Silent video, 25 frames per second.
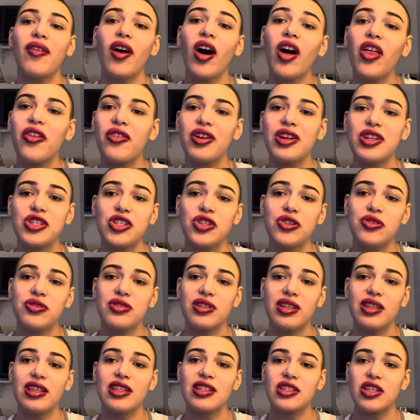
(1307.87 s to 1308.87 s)
other issues,
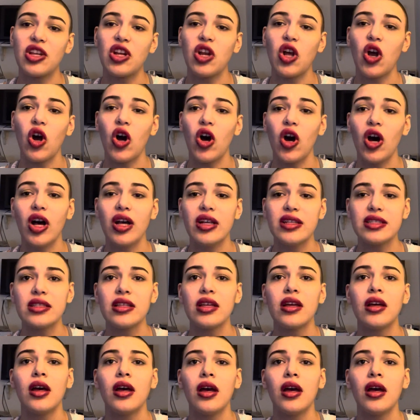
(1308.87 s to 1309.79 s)
and this can cause